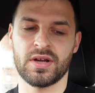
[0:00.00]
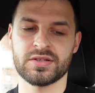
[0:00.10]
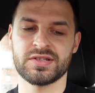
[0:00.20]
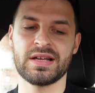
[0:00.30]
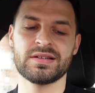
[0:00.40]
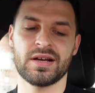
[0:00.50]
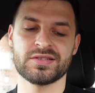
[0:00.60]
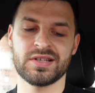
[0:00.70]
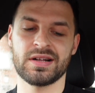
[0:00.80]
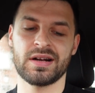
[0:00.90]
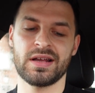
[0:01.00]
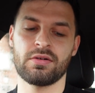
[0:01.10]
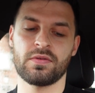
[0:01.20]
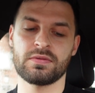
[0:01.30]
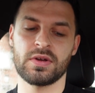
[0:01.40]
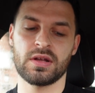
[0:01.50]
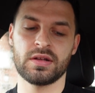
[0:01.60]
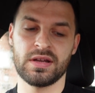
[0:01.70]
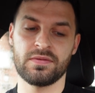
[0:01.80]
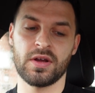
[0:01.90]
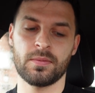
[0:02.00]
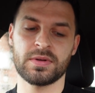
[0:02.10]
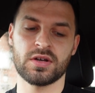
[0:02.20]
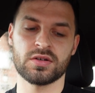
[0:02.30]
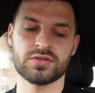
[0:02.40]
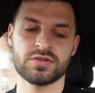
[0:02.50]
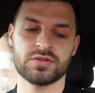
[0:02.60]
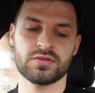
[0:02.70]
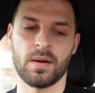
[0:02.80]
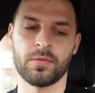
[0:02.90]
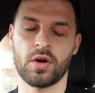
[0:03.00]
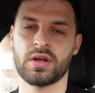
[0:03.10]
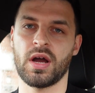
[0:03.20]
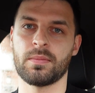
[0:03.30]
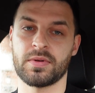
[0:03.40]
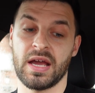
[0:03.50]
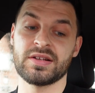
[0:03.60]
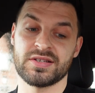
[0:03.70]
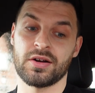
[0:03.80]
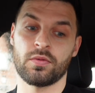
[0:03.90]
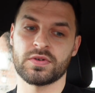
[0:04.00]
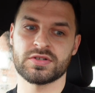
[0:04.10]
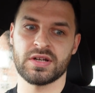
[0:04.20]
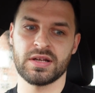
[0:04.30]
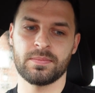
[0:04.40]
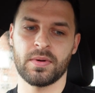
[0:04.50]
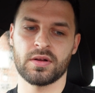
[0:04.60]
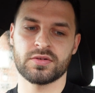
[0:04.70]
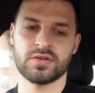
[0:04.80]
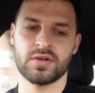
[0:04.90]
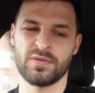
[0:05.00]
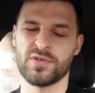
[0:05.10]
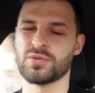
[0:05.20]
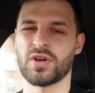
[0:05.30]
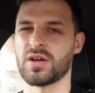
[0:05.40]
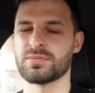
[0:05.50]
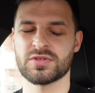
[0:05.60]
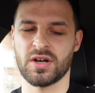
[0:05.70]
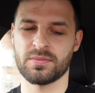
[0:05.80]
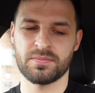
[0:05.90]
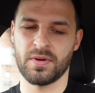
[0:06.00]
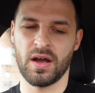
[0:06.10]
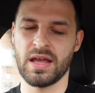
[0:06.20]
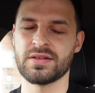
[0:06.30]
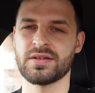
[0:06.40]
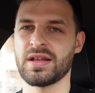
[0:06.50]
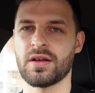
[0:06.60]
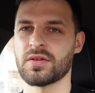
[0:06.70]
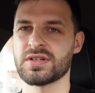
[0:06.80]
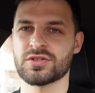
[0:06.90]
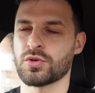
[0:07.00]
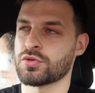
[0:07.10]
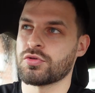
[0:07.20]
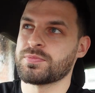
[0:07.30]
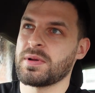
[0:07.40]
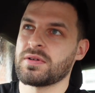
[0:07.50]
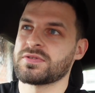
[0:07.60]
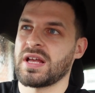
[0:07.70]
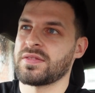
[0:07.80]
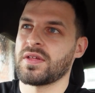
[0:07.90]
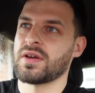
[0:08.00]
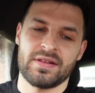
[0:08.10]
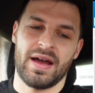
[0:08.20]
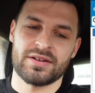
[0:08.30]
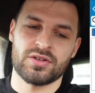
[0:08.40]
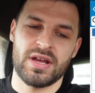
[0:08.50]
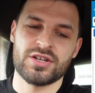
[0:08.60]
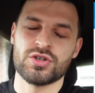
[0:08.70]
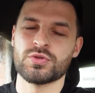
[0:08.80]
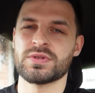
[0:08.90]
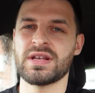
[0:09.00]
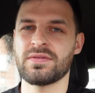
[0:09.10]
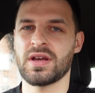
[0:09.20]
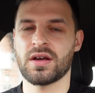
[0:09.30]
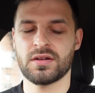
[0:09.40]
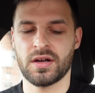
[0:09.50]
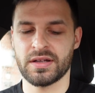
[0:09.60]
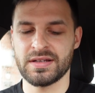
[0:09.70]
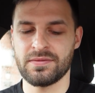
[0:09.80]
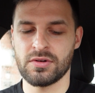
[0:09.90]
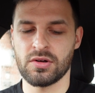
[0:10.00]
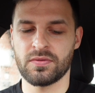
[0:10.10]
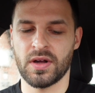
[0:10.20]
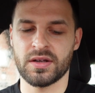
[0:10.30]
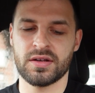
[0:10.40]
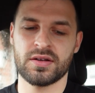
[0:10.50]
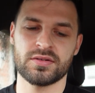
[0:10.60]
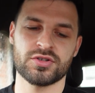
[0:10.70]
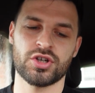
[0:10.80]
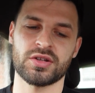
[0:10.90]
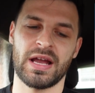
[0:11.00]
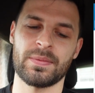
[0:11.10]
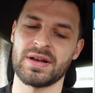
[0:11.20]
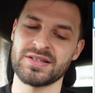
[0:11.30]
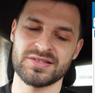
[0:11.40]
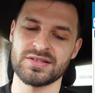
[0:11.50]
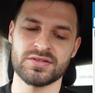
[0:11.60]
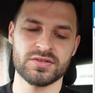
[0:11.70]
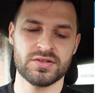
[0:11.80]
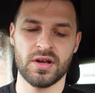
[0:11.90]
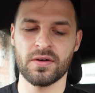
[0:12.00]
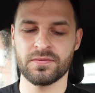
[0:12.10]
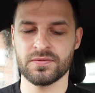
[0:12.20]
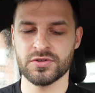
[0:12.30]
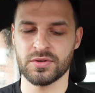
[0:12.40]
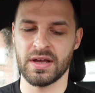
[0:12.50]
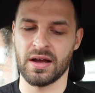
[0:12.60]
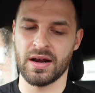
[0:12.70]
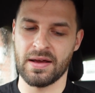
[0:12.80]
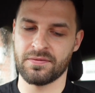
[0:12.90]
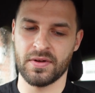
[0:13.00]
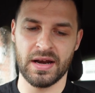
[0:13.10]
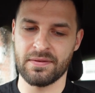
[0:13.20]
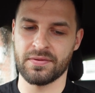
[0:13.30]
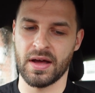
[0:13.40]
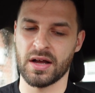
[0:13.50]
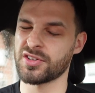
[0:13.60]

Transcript: I, stay I steer clear of Nivea because I'm not I'm gated obviously, but a few times like uh, in in other Discord groups people have said that I had issues with Nivea, like Nivea have like shut down the listings and stuff. So yeah, I left I left that.